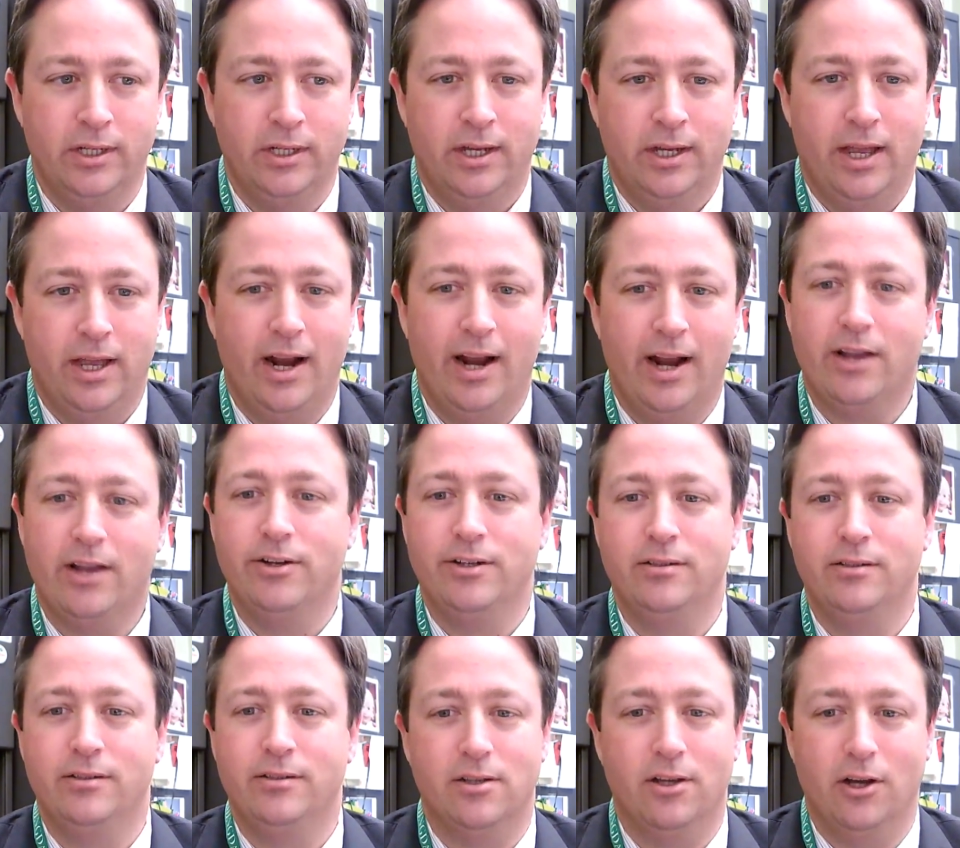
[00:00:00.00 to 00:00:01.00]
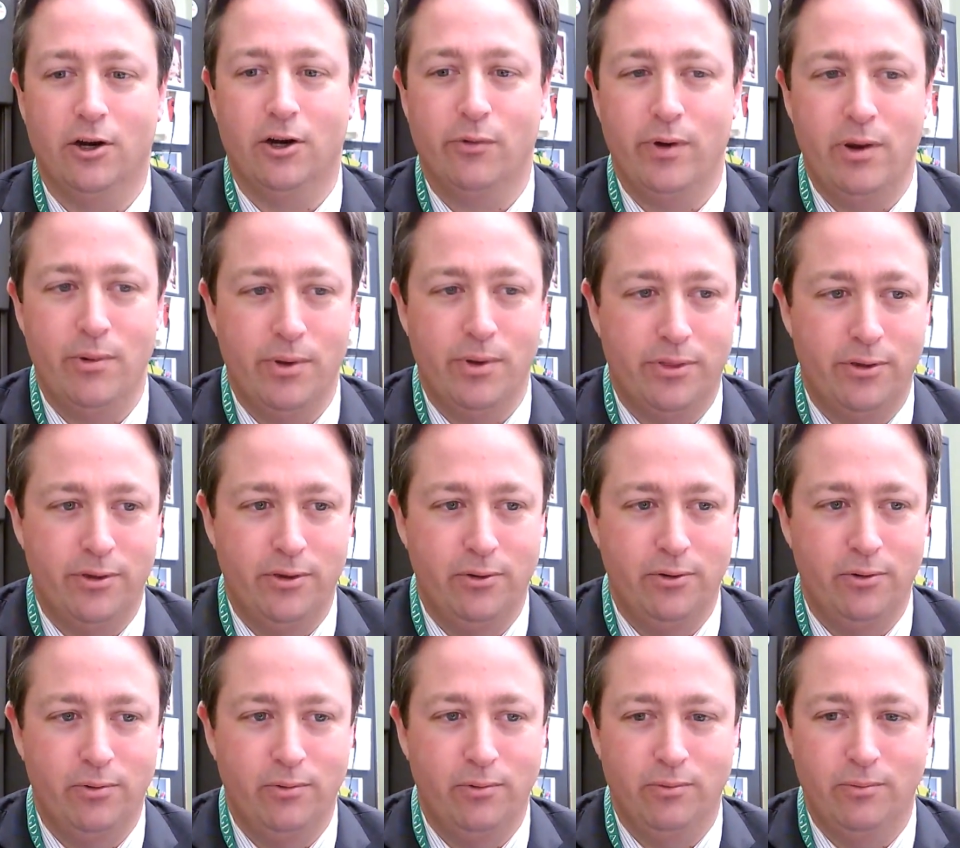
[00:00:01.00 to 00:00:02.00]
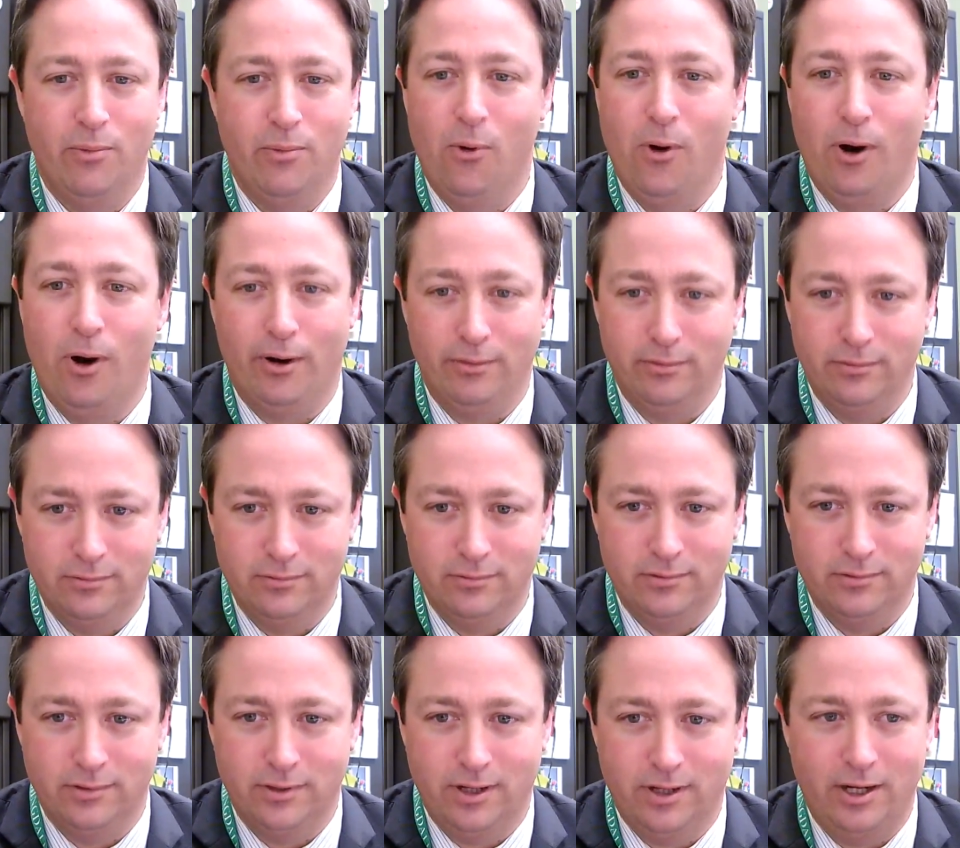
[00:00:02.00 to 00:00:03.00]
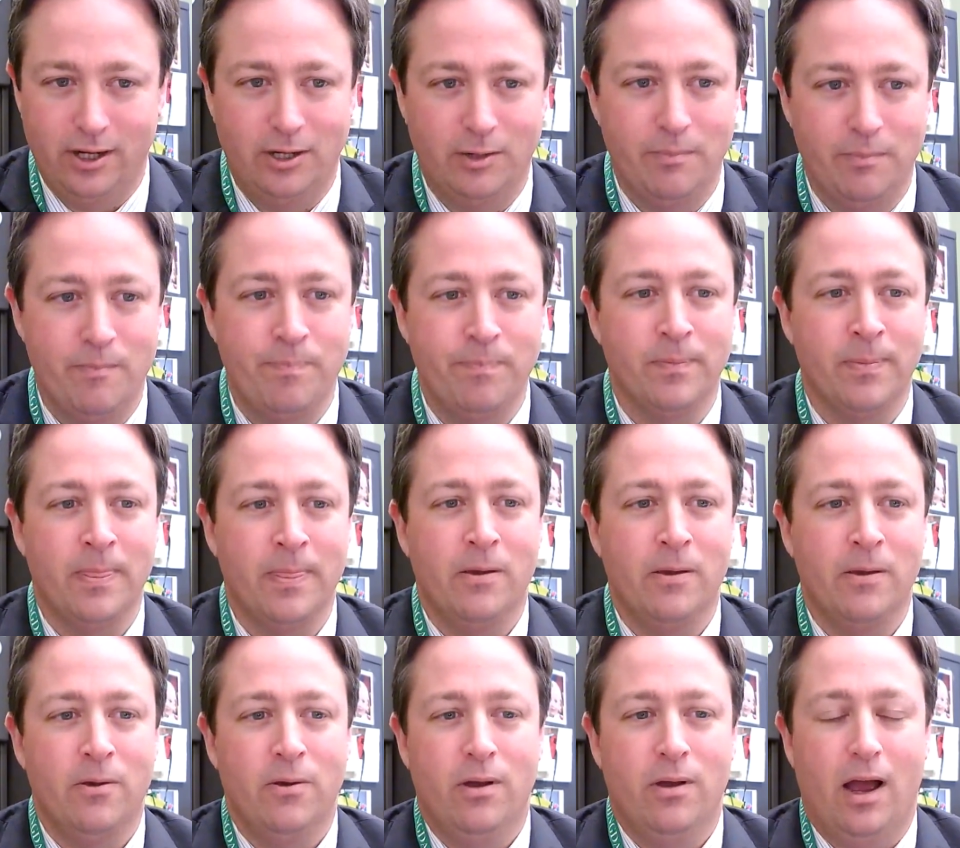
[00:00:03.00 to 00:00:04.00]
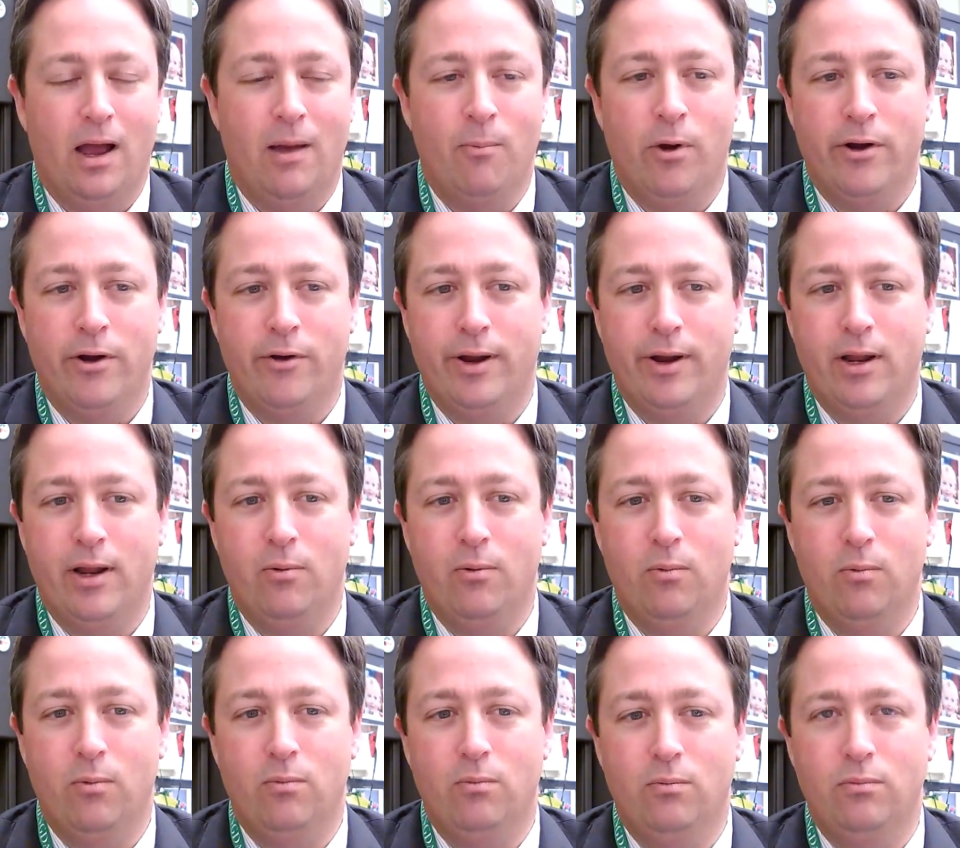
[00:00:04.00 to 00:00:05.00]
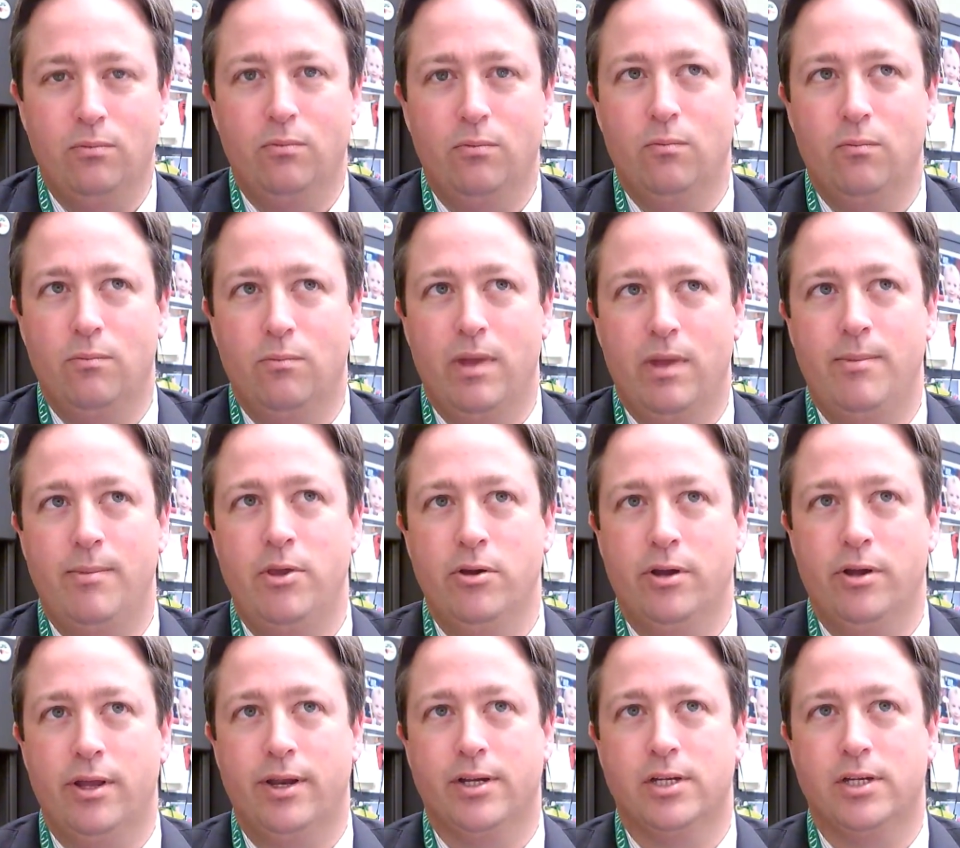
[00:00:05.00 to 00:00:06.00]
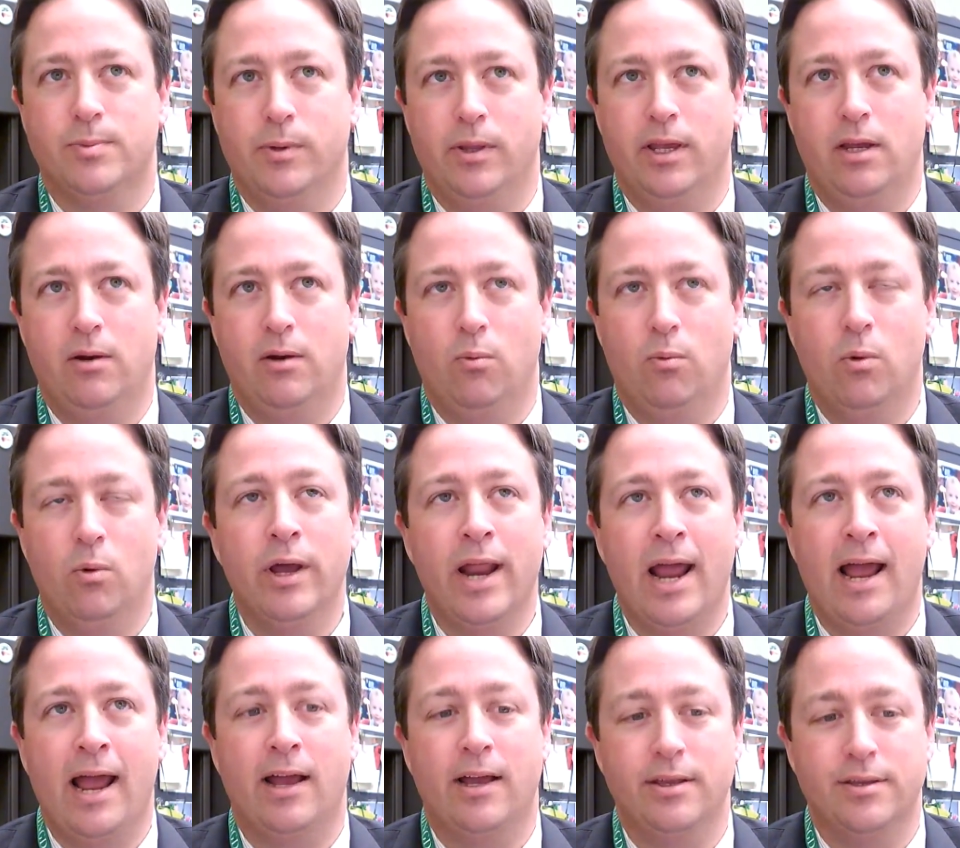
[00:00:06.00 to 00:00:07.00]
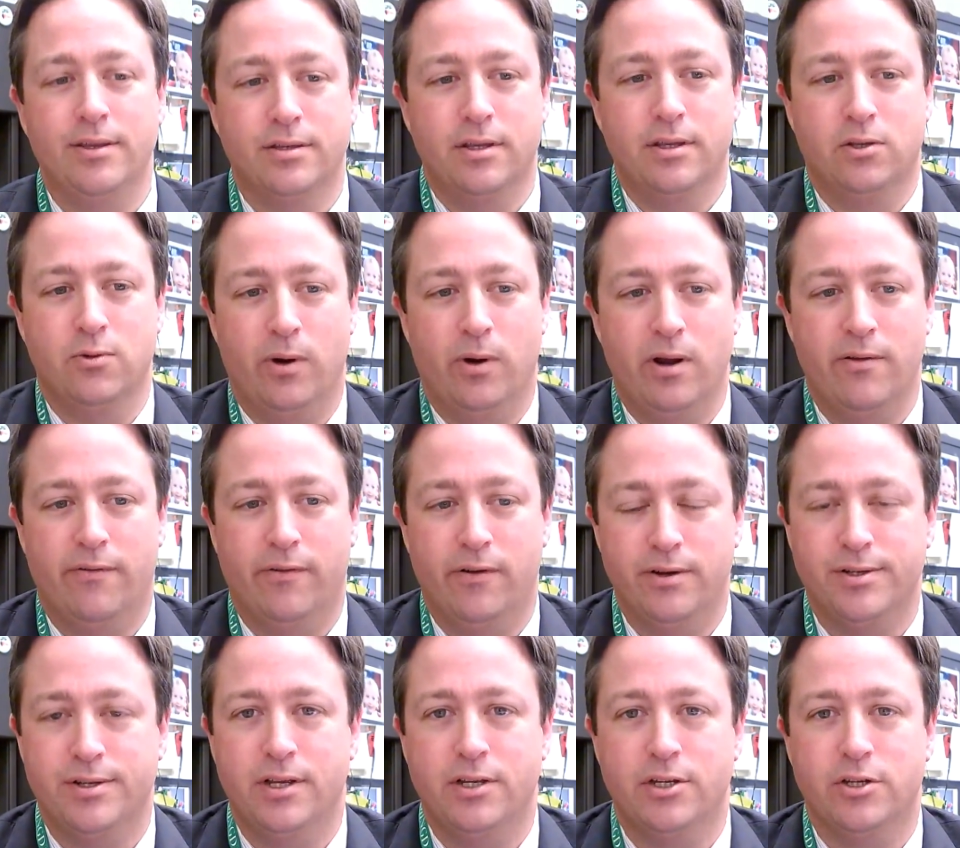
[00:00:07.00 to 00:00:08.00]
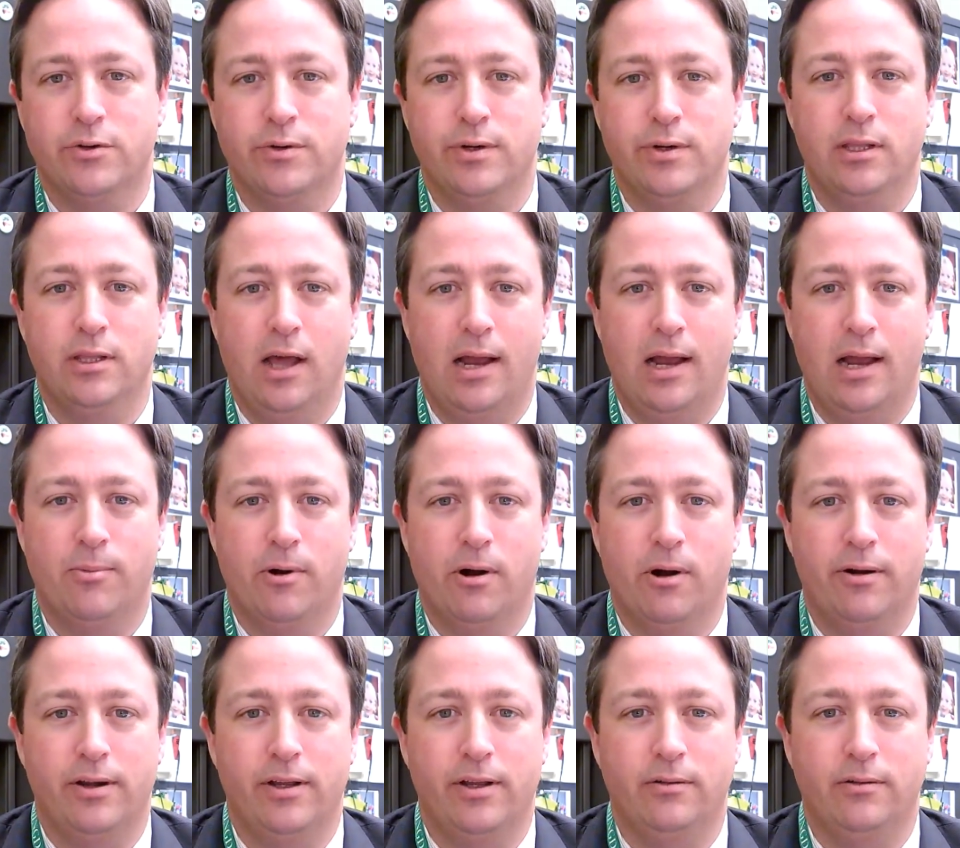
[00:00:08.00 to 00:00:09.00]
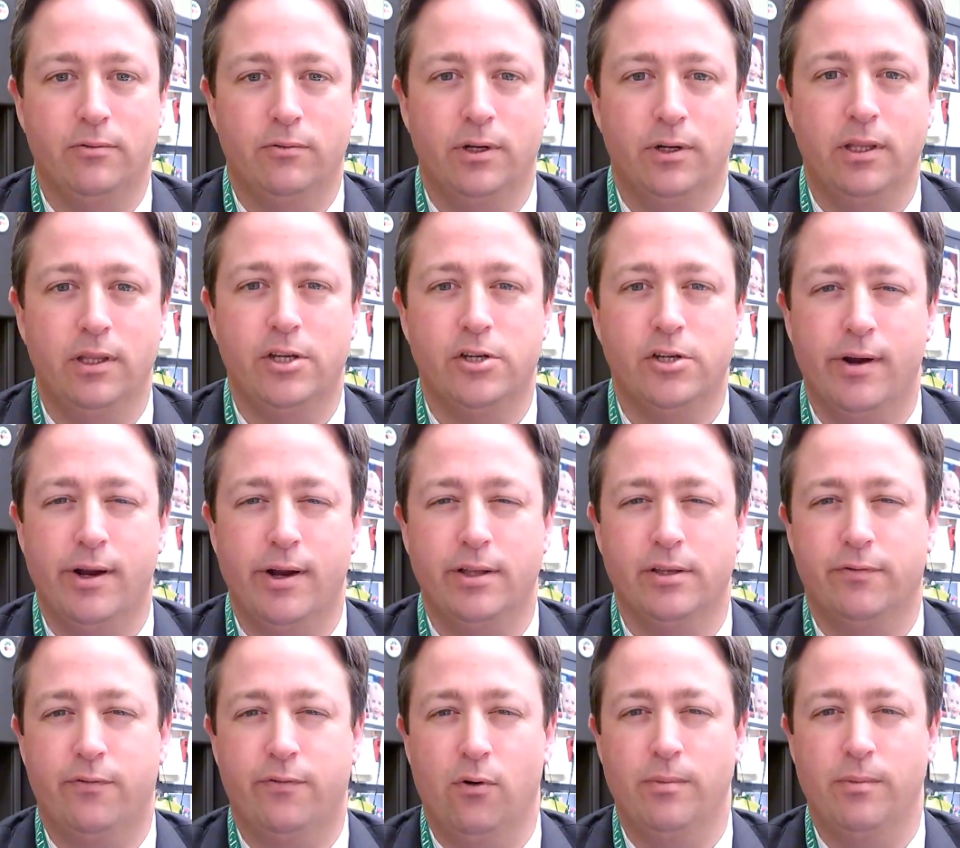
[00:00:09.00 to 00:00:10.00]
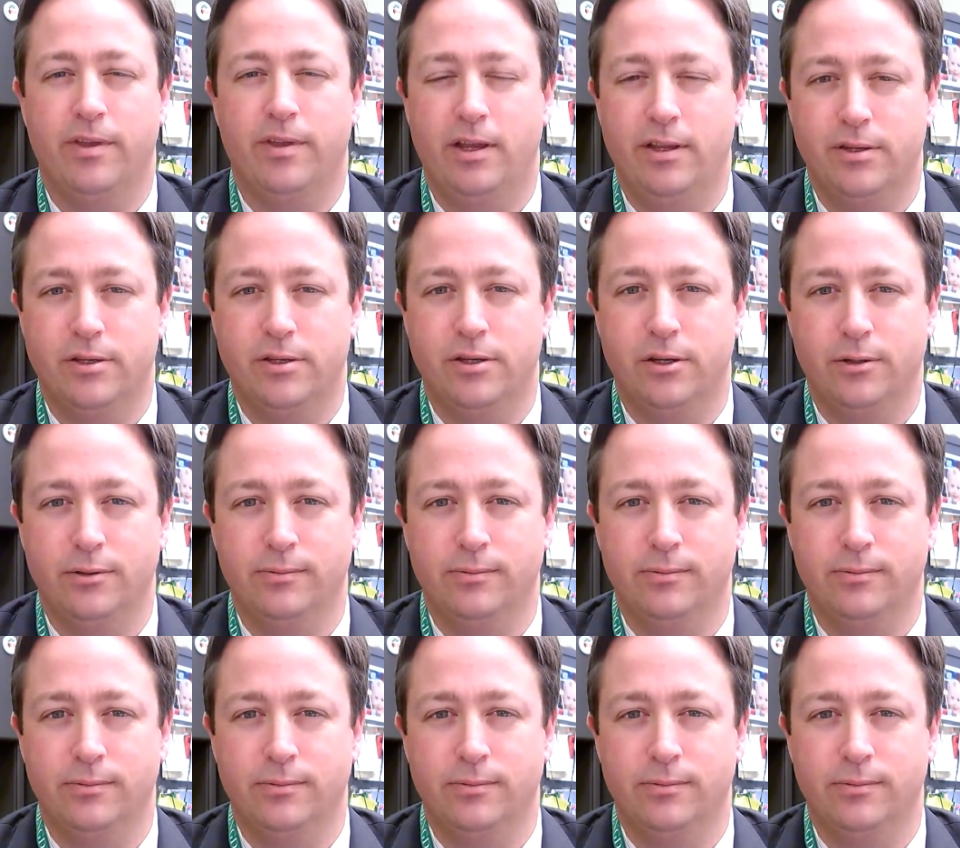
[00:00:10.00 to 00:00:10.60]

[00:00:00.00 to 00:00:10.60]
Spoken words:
And I couldn't agree with you more. I'm wondering, maybe you can explain, what has the 21st century library really transformed into?